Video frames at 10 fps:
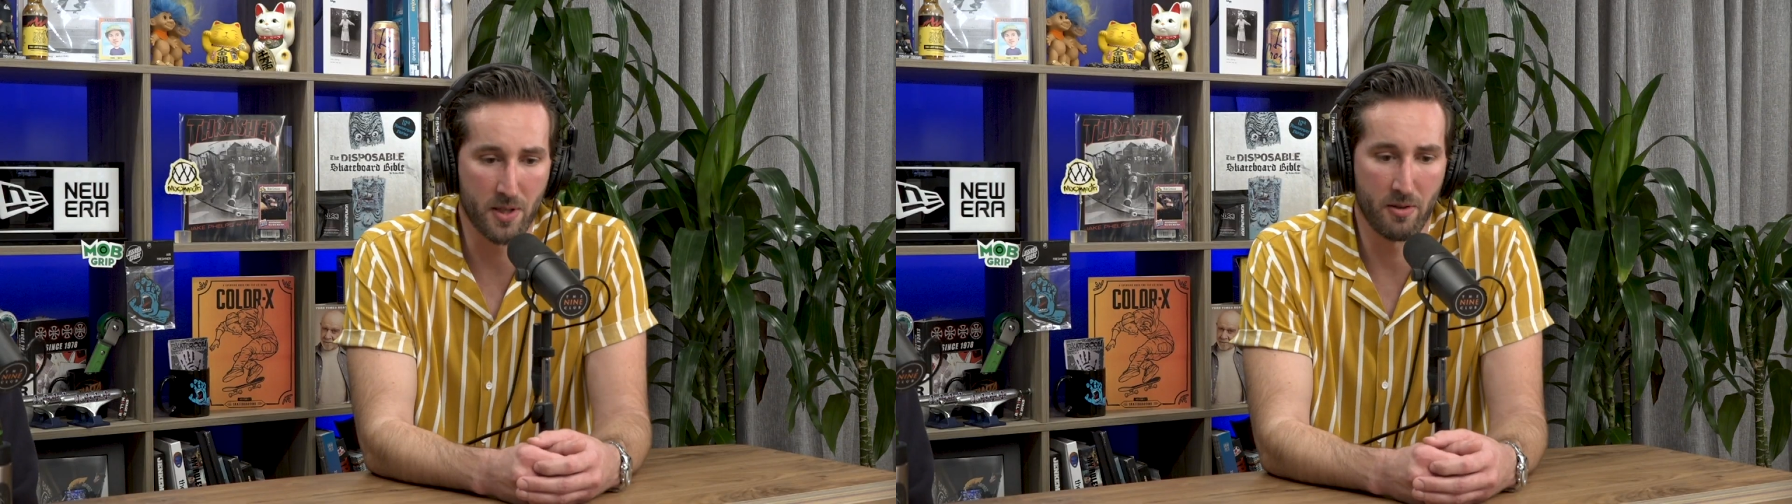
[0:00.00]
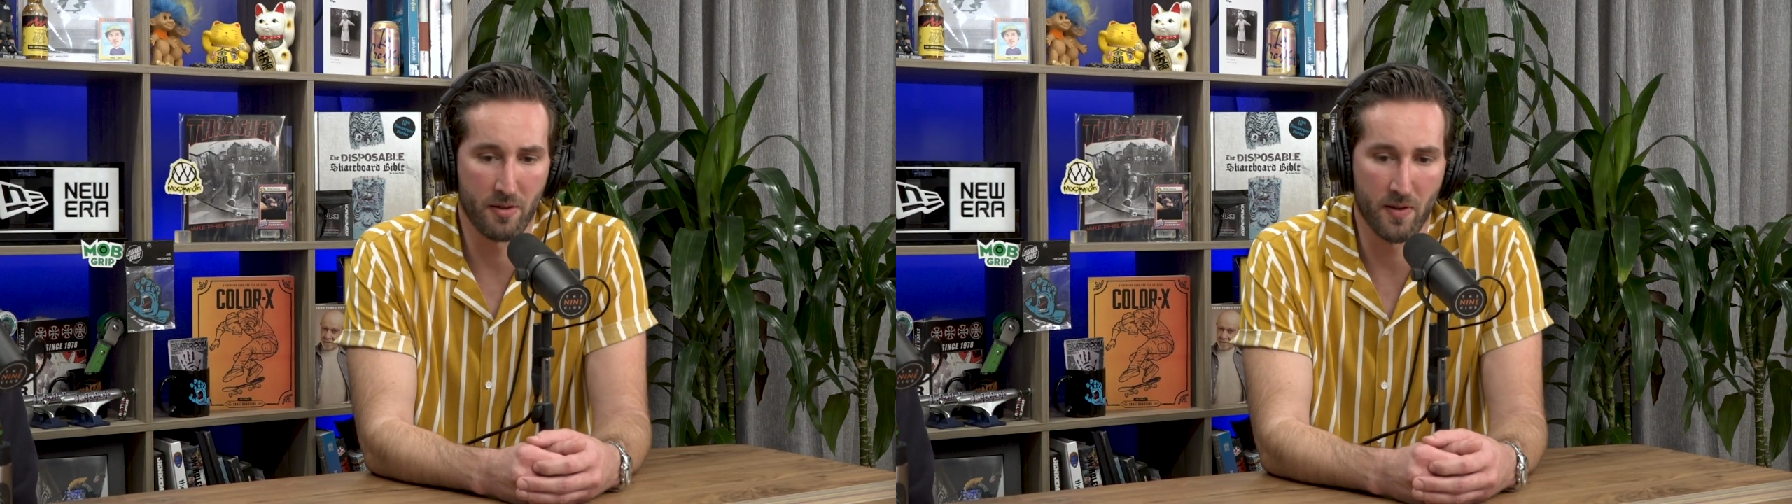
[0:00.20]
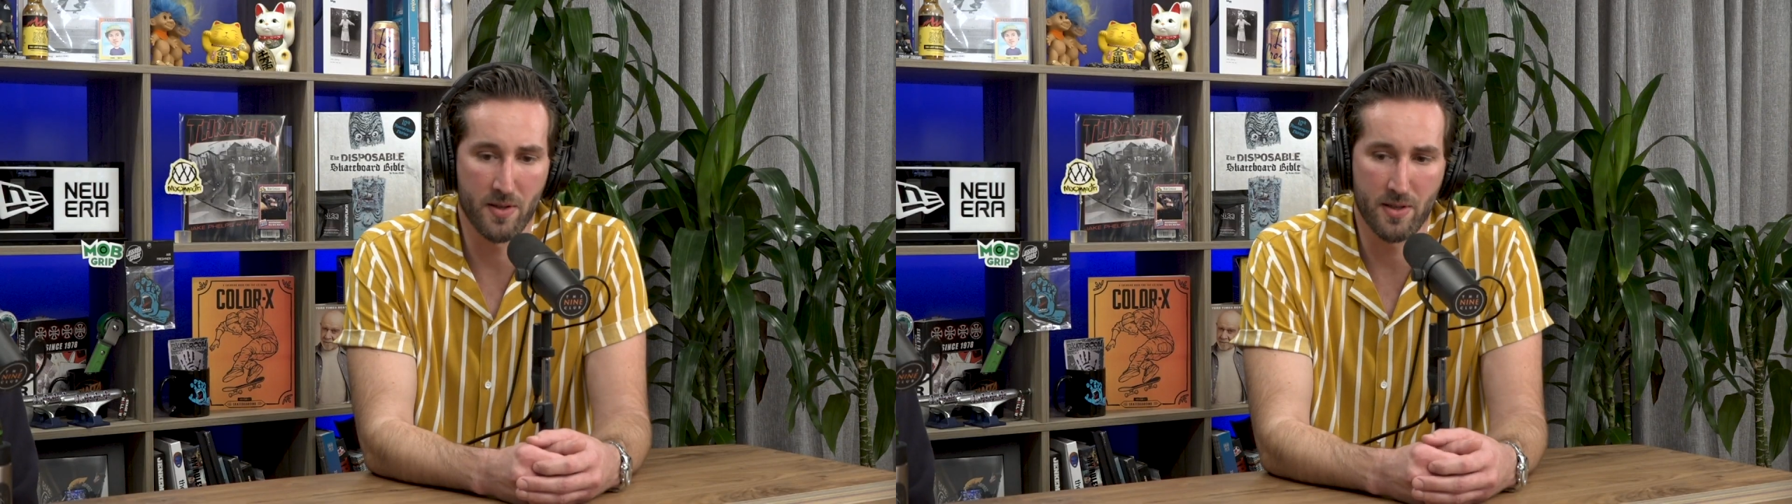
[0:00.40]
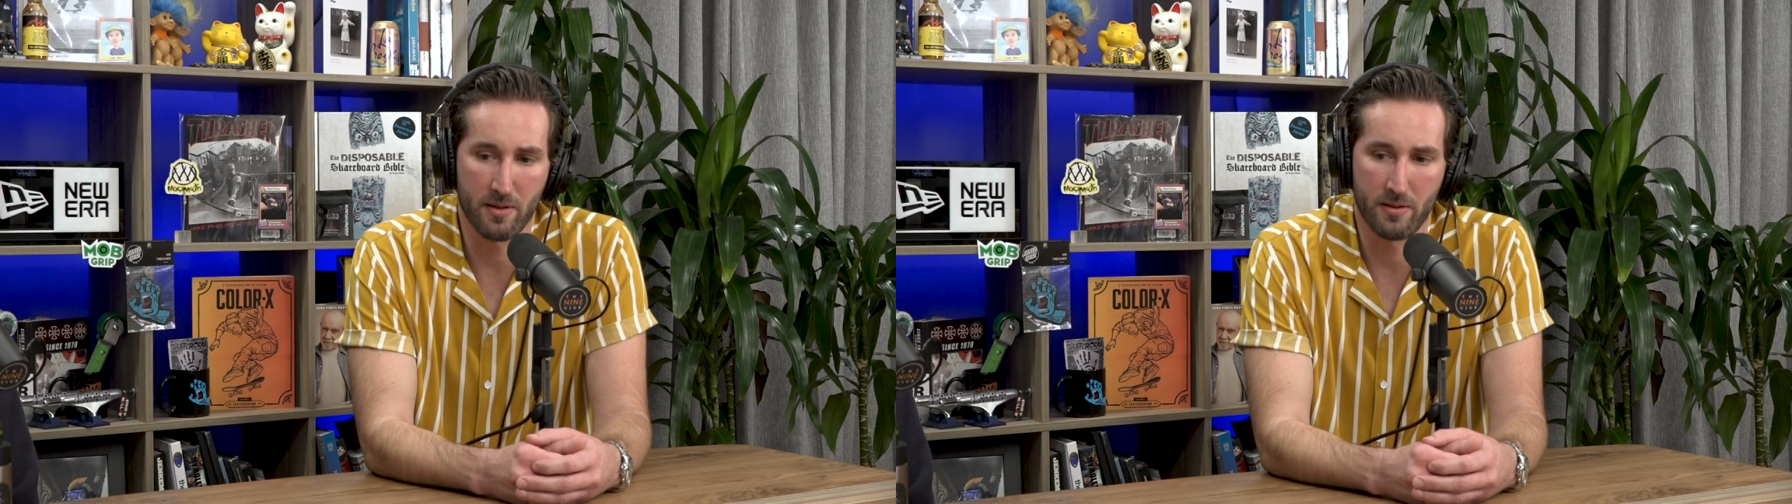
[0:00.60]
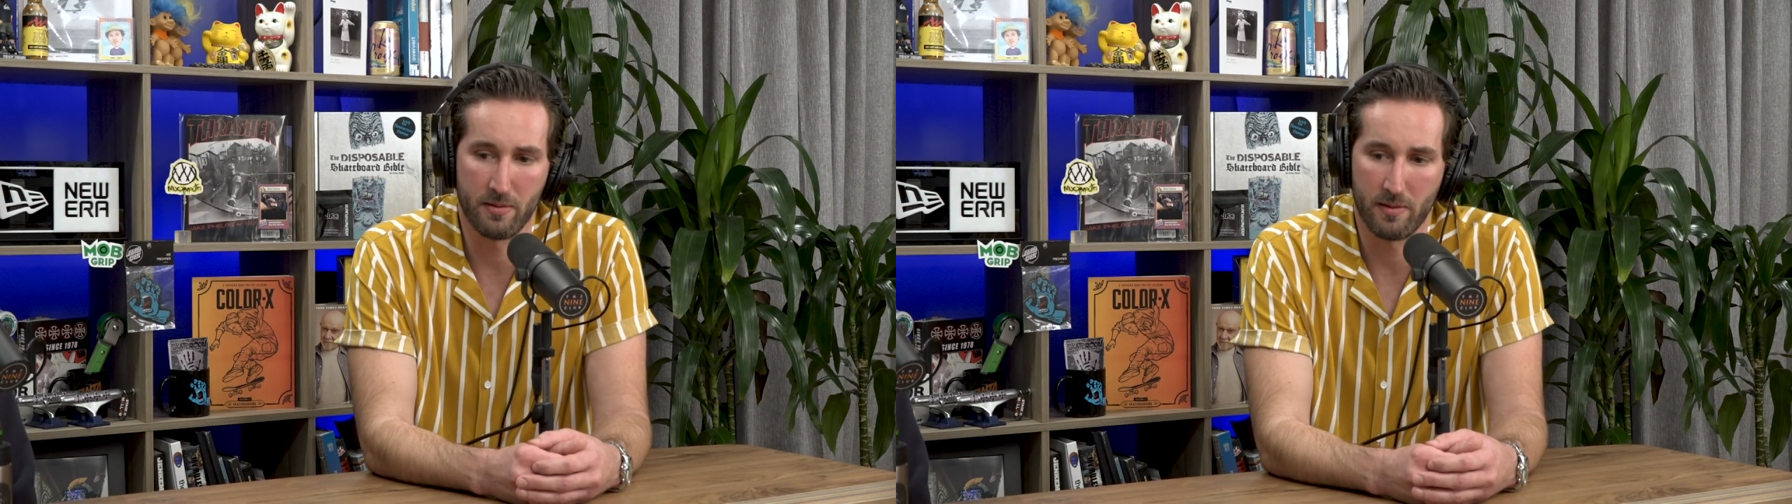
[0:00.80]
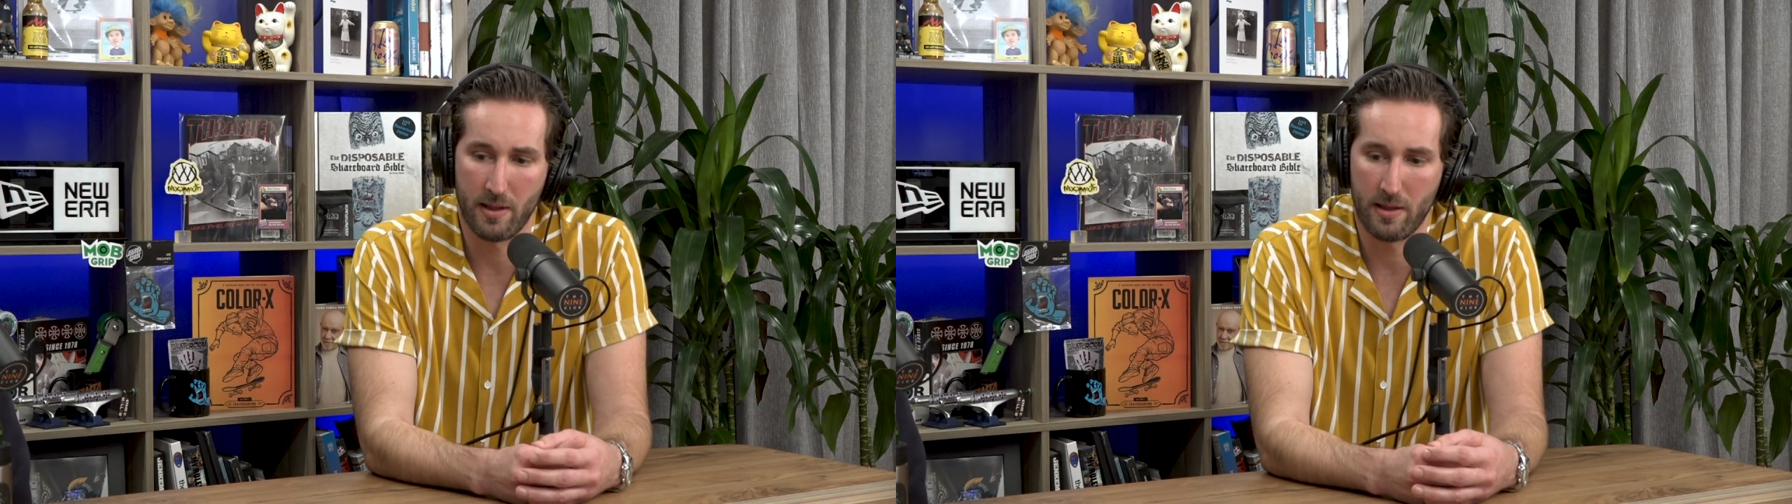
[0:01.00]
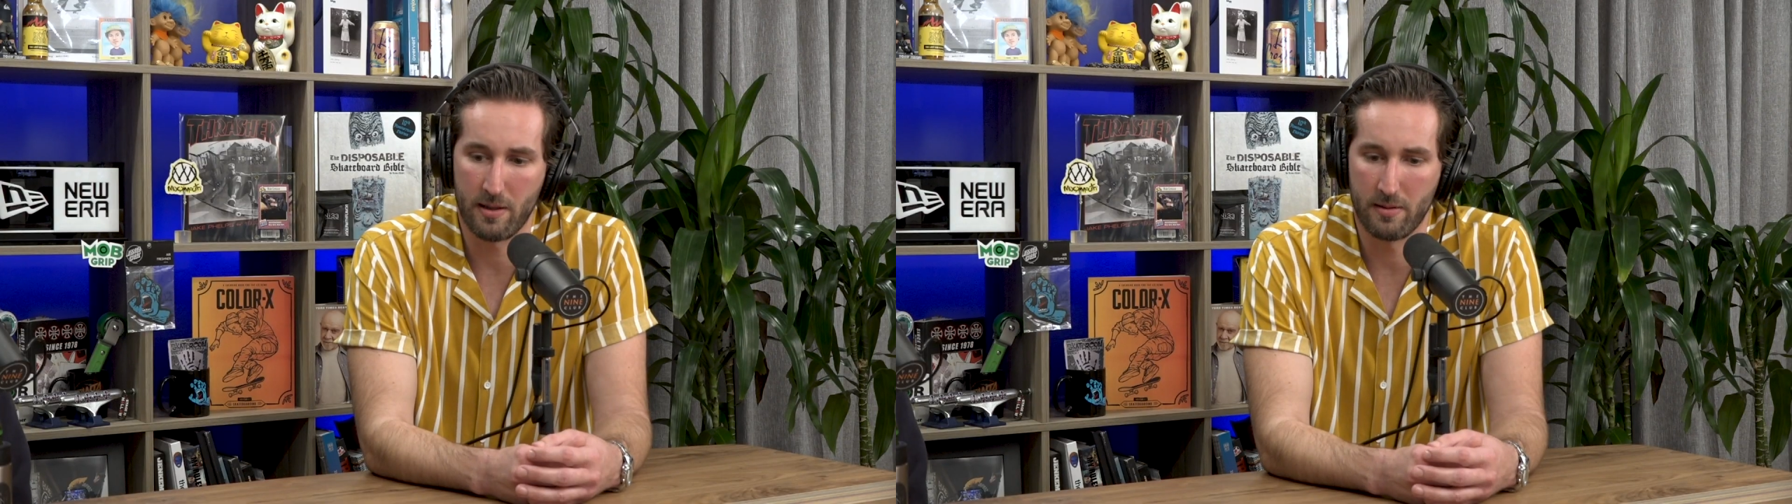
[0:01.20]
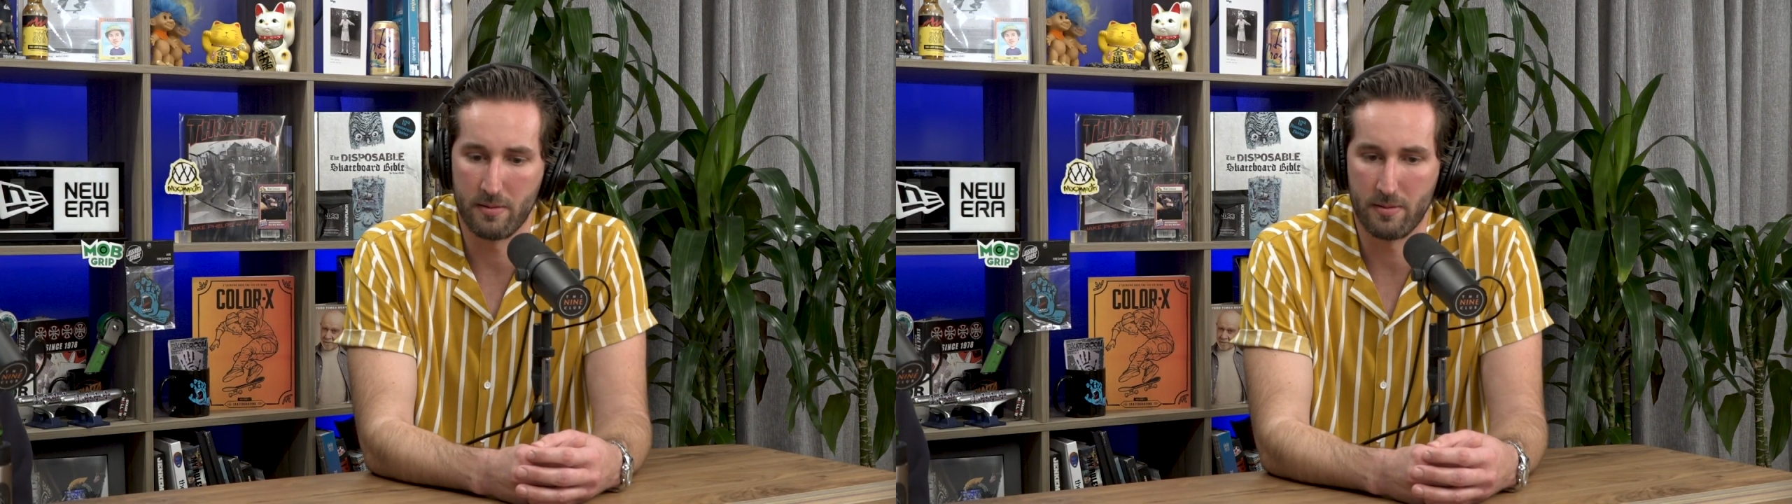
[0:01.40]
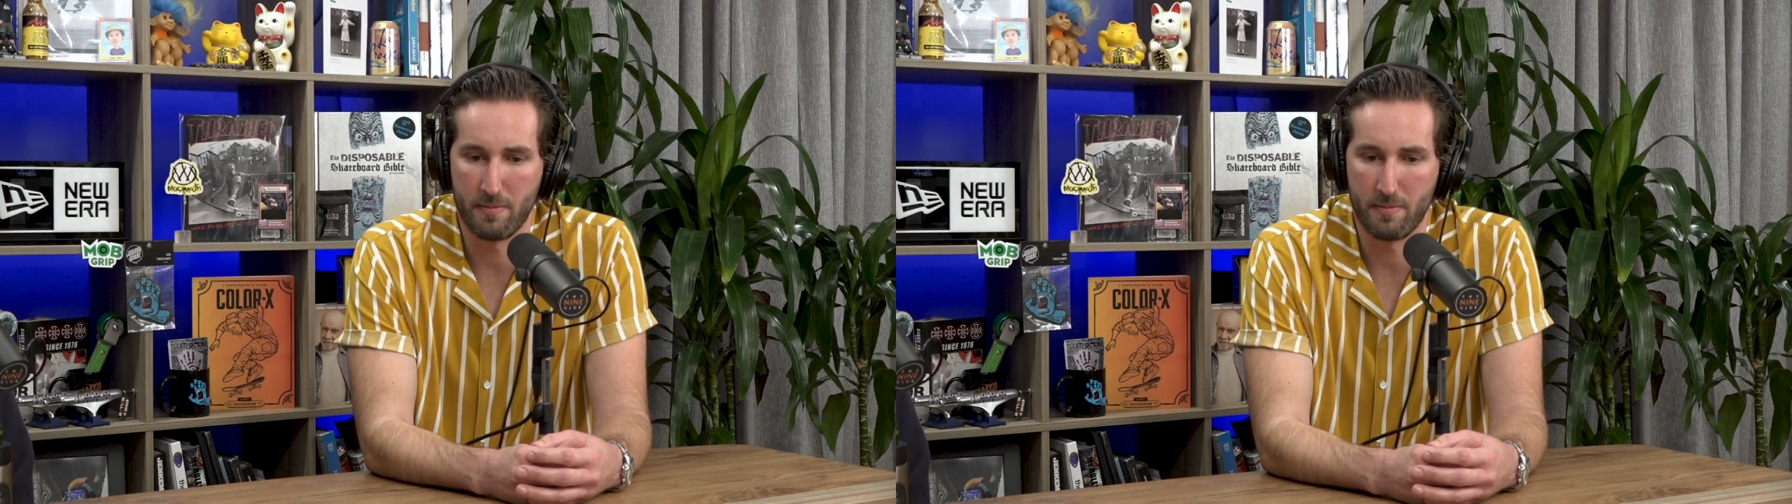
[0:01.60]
was a universal